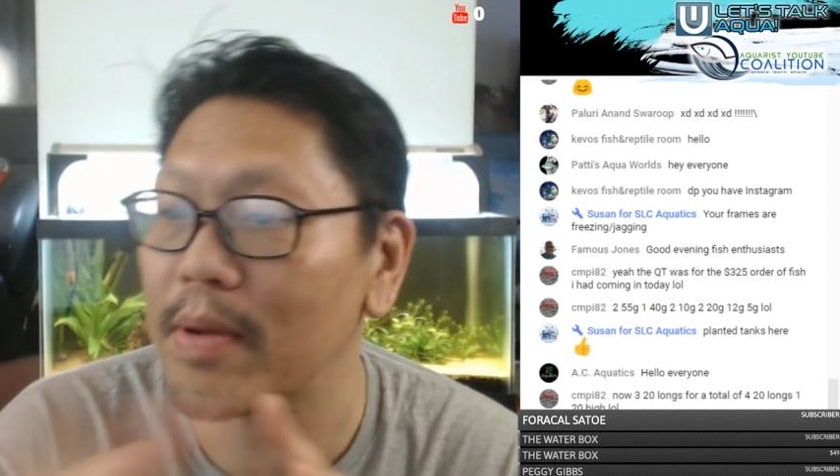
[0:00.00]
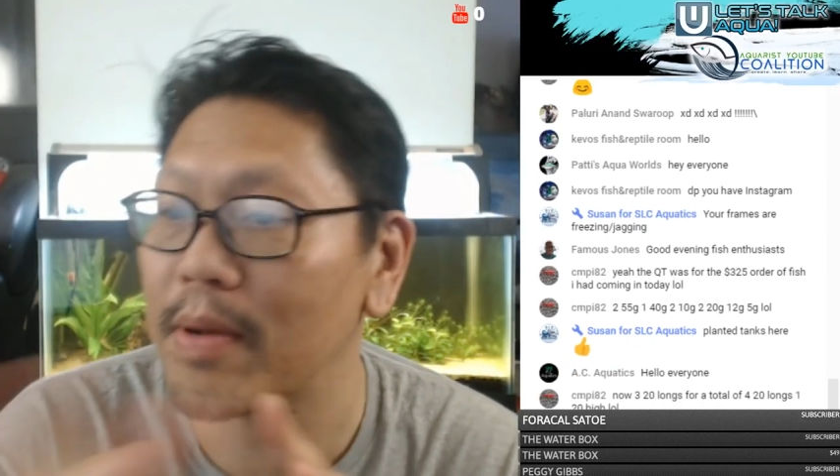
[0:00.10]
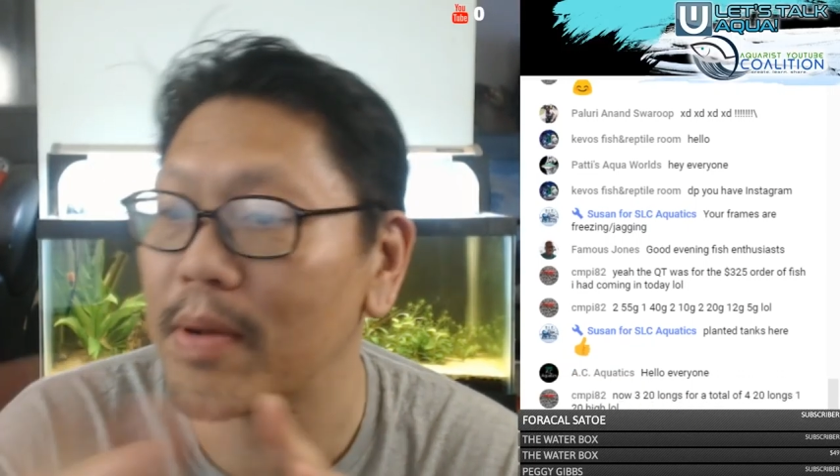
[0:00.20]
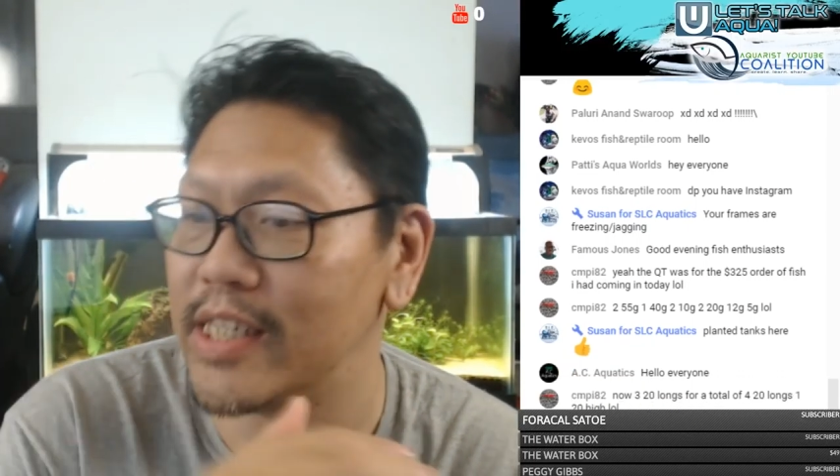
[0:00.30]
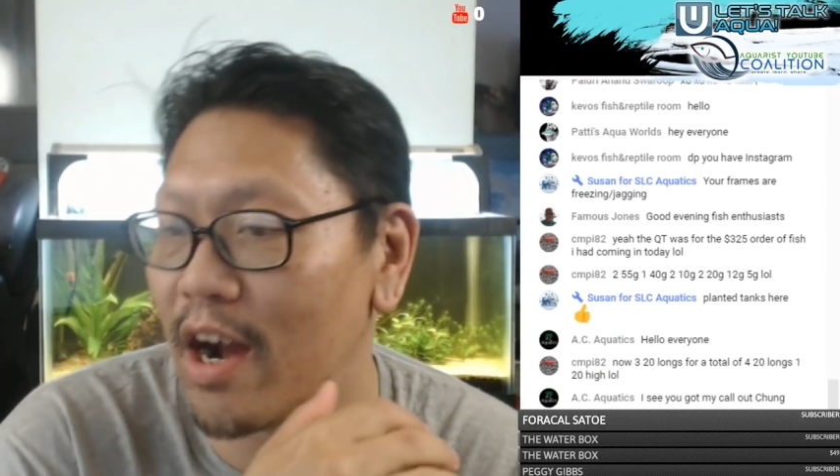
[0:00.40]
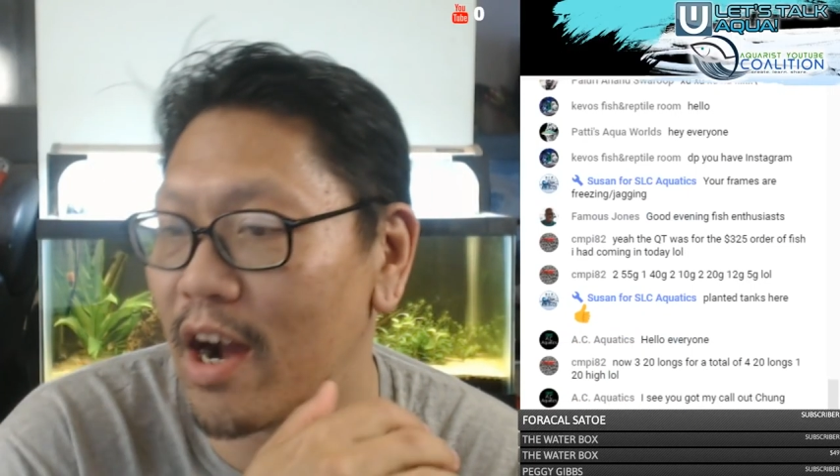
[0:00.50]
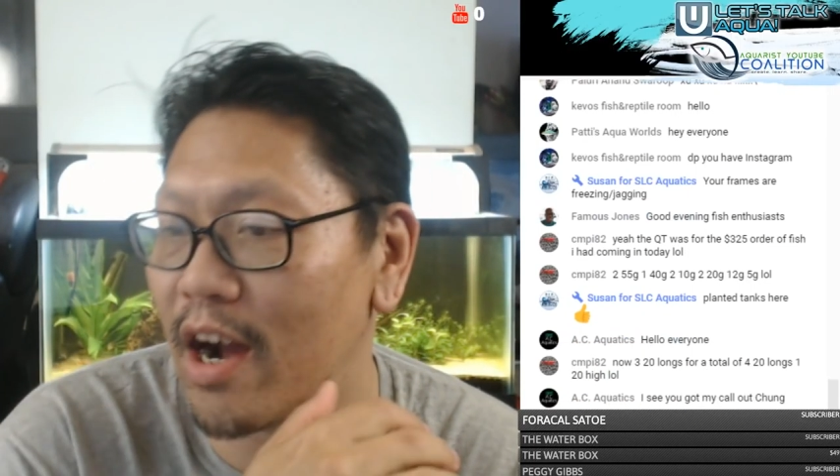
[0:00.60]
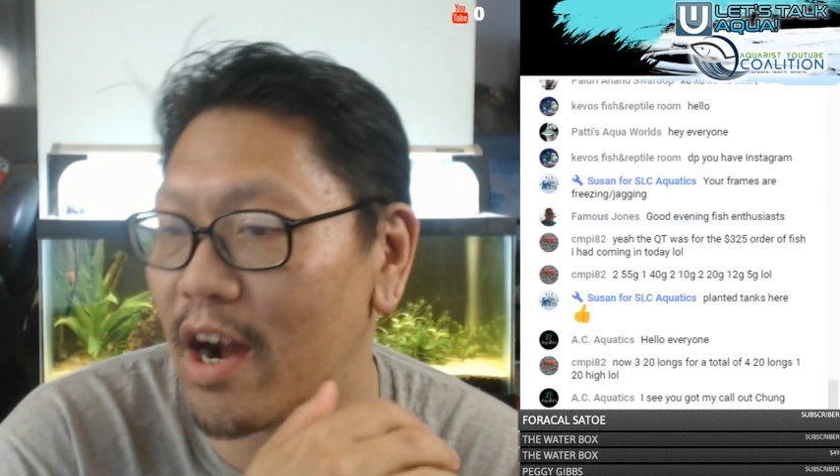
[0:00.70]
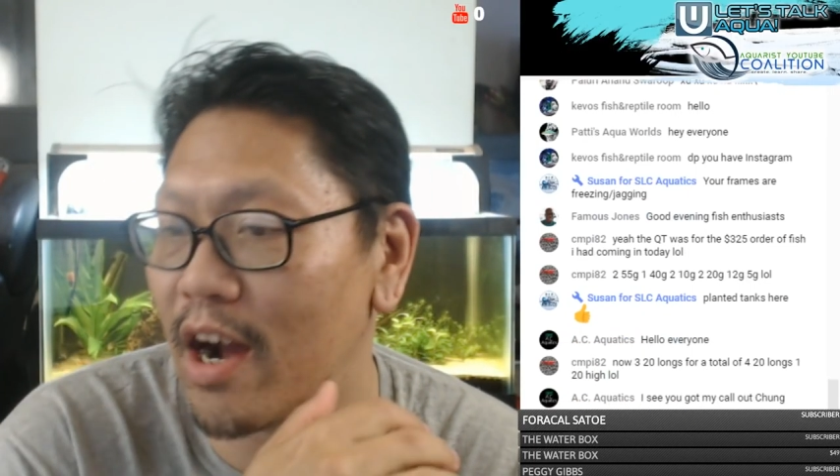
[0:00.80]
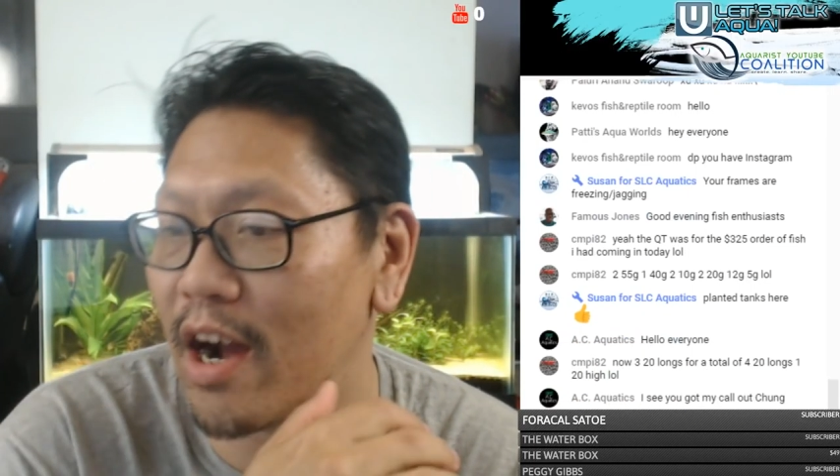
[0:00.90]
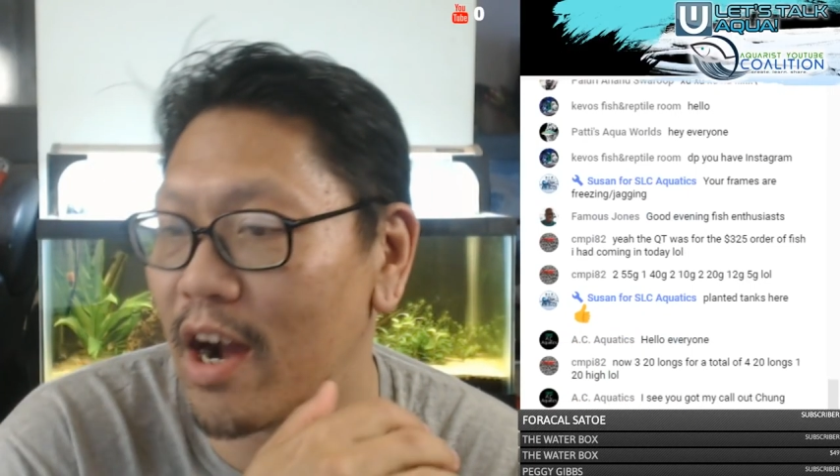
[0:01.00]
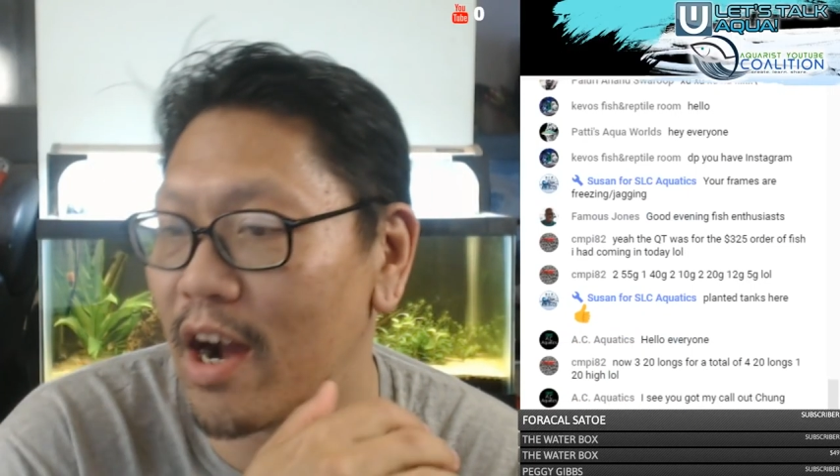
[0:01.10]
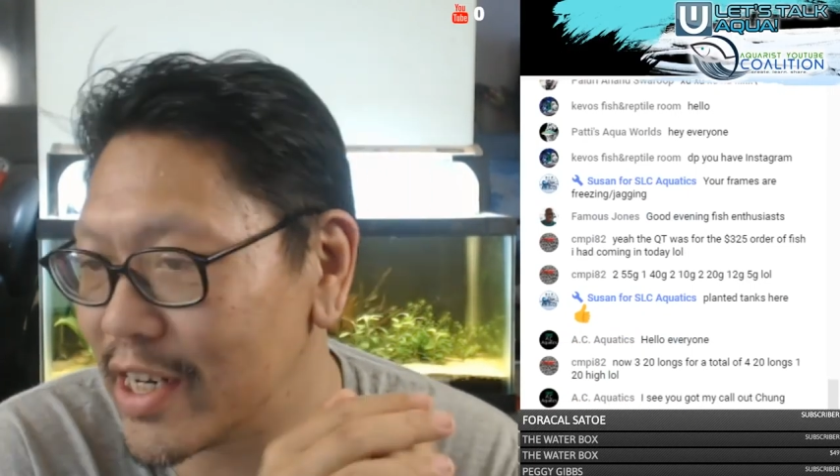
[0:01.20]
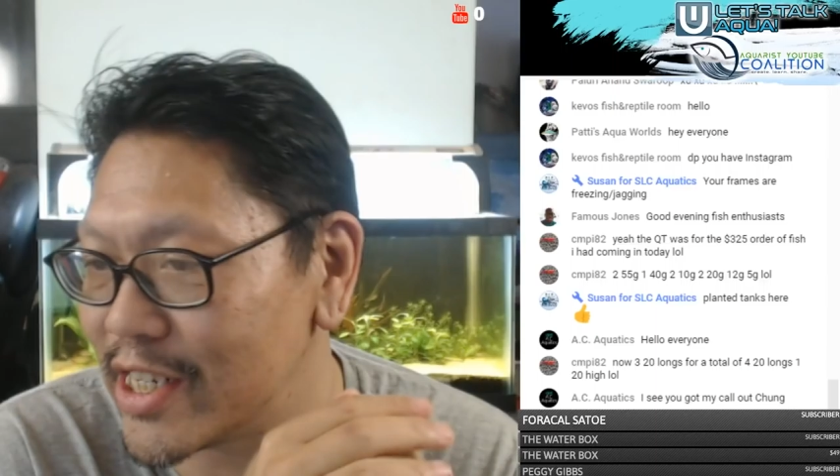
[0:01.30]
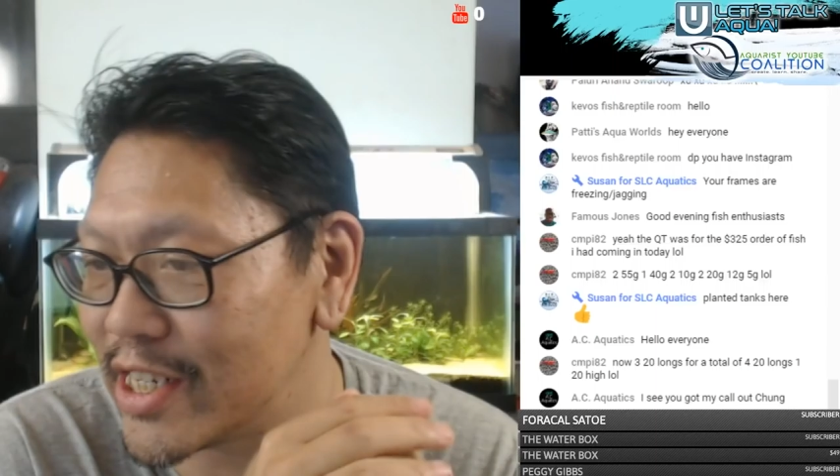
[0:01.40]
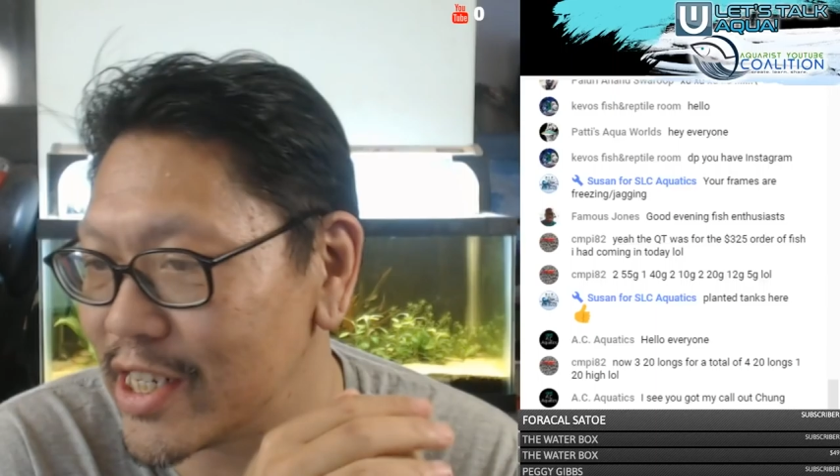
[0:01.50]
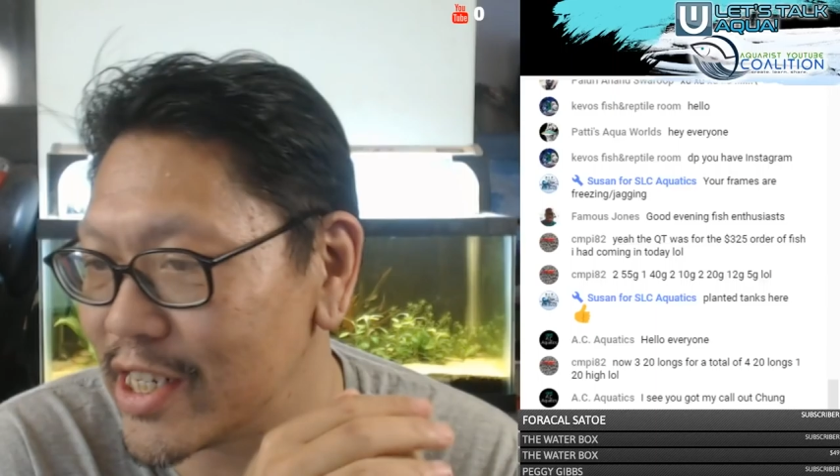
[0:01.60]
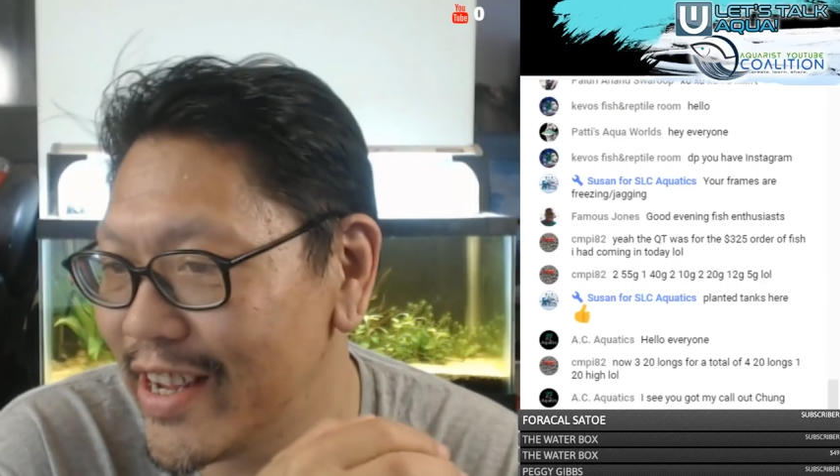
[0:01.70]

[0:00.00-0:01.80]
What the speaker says: AC Aqua just popped in the chat.